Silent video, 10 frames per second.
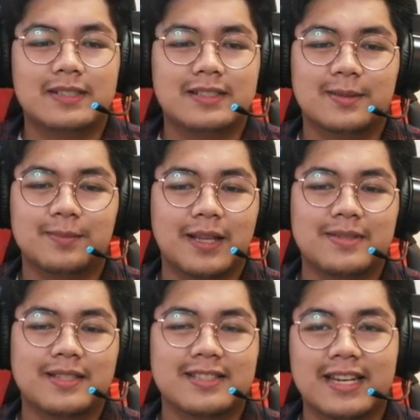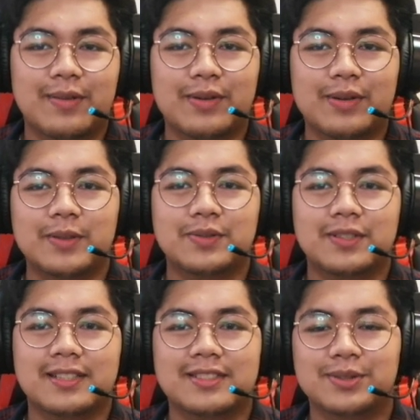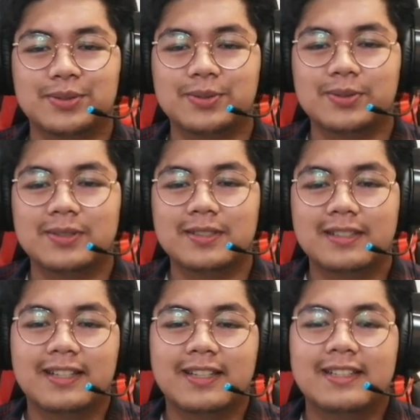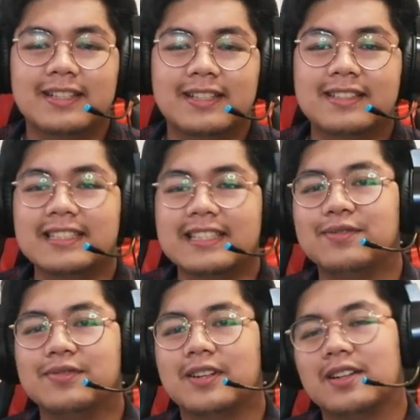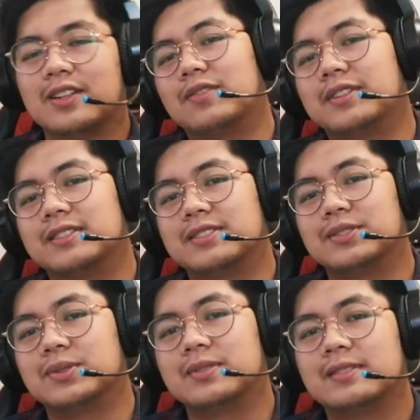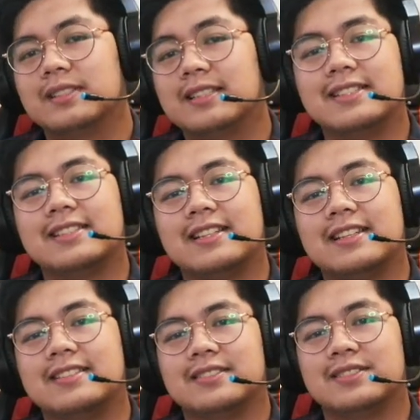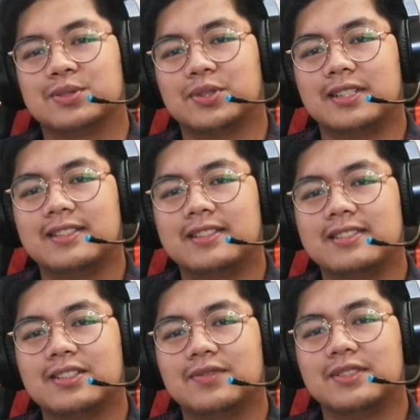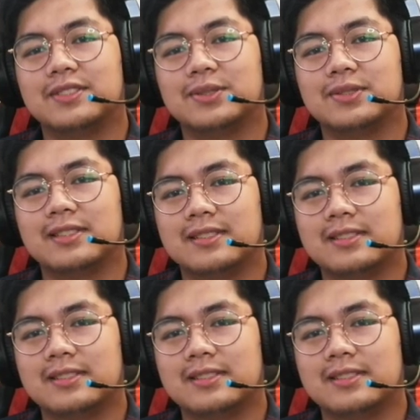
Sometimes it's inevitable for us to leave our comfort zone. In this case, Zorn, his comfort zone is